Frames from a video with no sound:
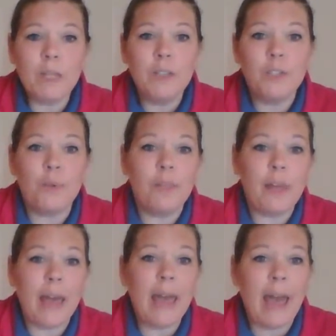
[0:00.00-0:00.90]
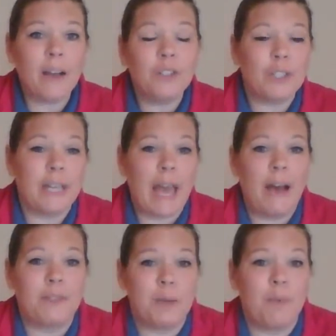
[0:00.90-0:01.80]
So they actually
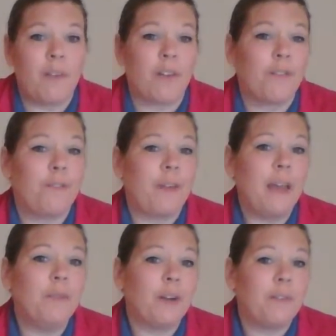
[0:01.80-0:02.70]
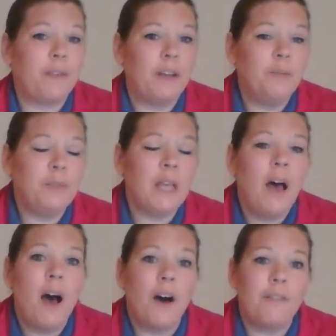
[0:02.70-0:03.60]
have some of our favorite films
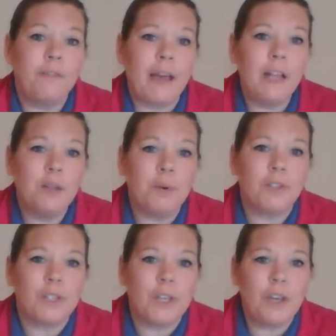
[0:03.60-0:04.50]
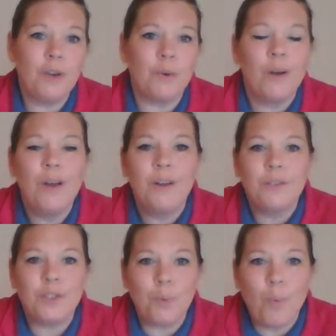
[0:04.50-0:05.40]
available to you
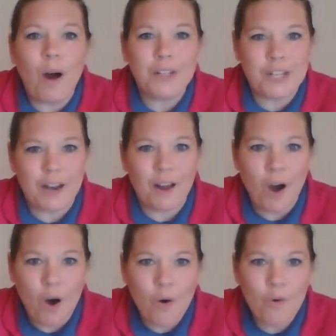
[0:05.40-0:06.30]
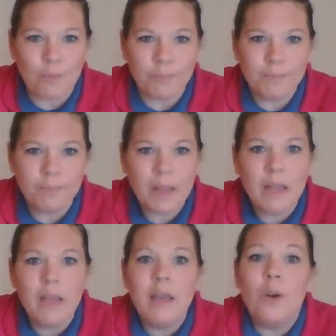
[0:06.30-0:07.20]
to watch at home.
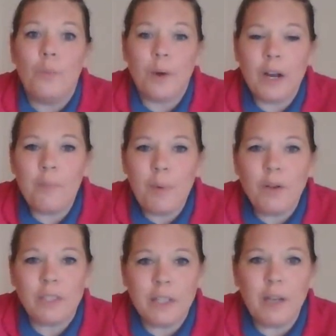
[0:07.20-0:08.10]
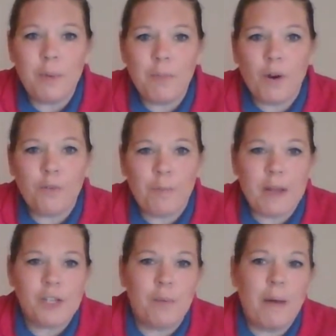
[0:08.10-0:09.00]
We're going to post a little bit more
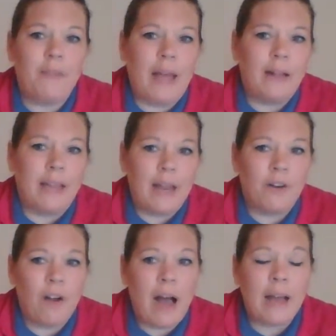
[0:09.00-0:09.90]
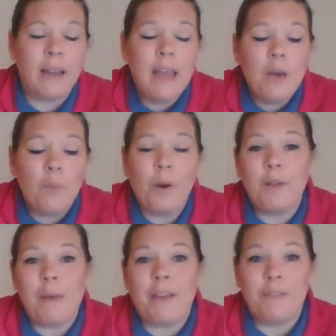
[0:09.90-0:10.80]
information about that later on. One
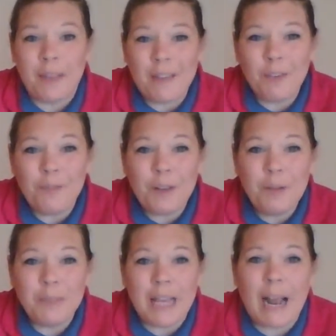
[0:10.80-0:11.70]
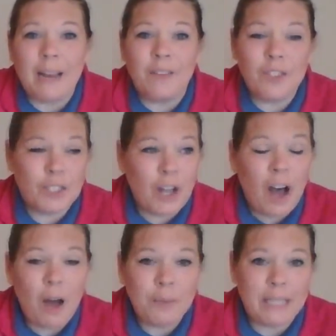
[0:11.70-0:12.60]
of my favorite films that I
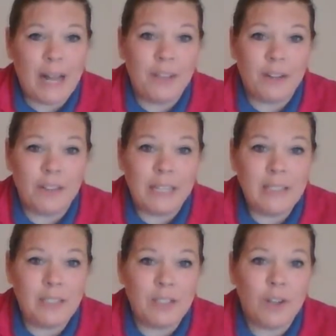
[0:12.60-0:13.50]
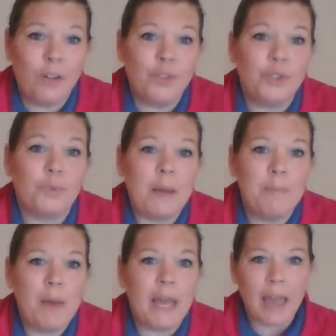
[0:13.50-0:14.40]
saw was on their list is called
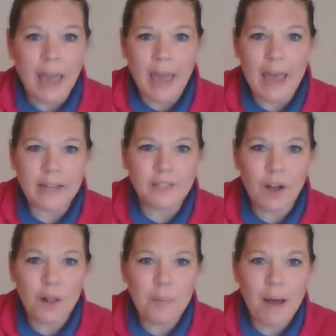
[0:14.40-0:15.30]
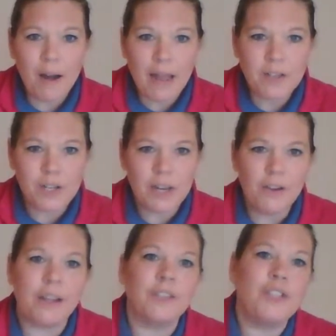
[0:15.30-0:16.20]
Dream Big. And it's all about
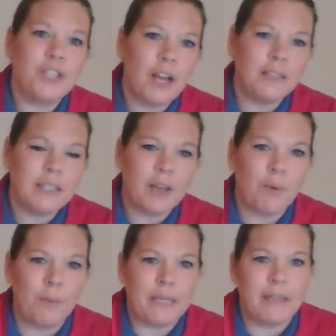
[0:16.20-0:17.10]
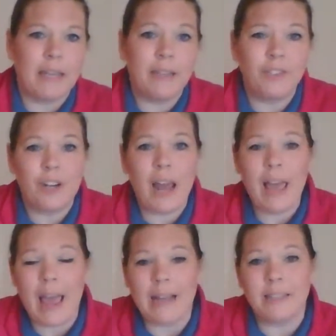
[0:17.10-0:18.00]
engineering, just like what we did
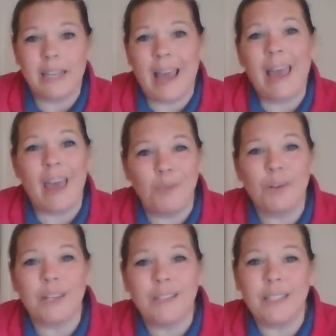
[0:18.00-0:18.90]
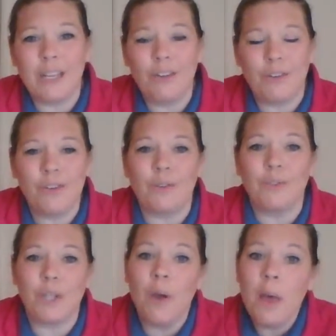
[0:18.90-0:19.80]
yesterday and today, and we'll continue to
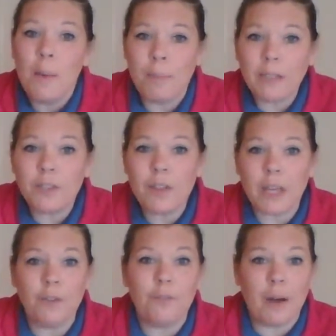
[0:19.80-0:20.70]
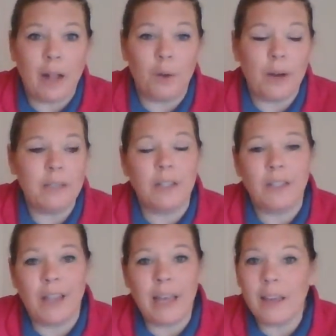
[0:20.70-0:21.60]
do. So make sure that you follow us,
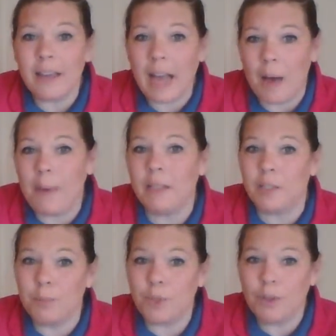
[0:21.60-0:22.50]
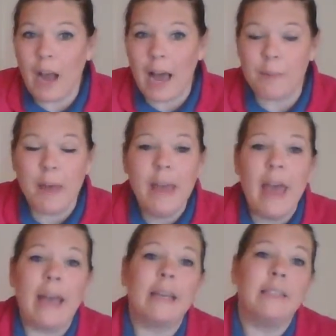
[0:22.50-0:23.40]
like, comment, subscribe,
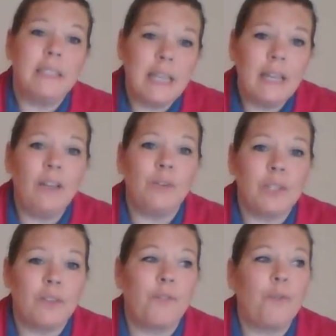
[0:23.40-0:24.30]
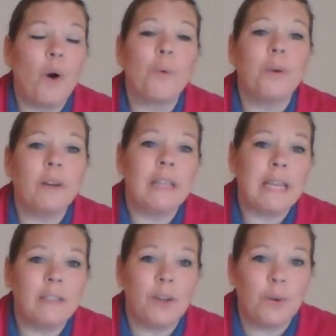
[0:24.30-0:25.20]
and continue to forward
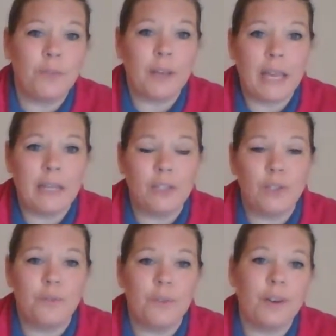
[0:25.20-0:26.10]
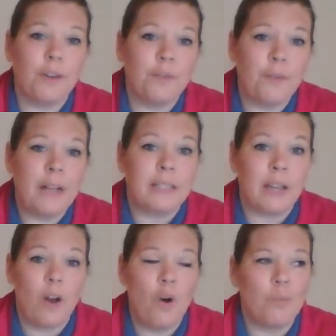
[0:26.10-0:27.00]
these notifications over to your friends
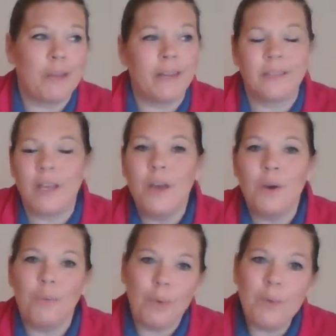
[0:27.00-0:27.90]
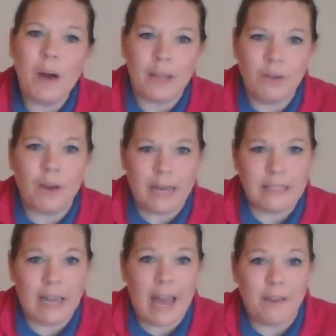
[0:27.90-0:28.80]
at home, because we want you
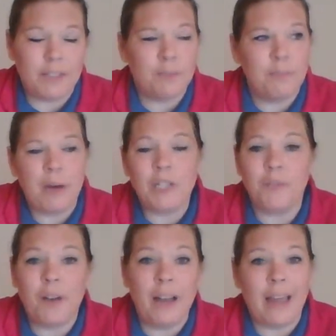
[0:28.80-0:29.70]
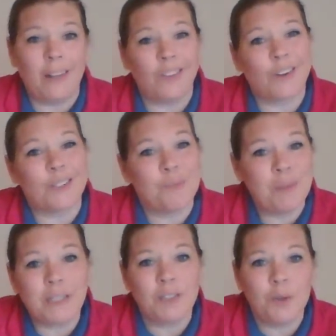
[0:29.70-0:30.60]
guys to have as much fun and learn as
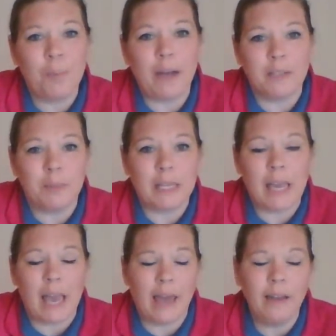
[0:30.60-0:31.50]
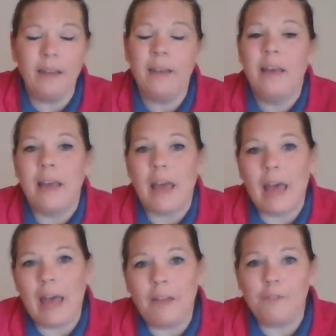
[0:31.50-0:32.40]
much as you possibly can
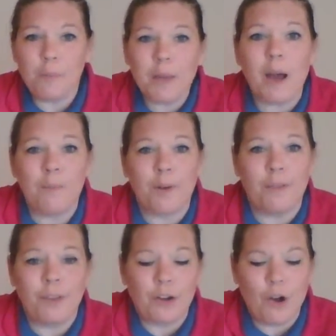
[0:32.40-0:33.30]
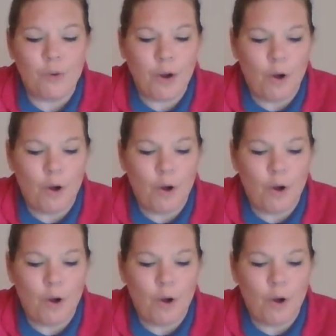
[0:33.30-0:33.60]
from the comfort of your own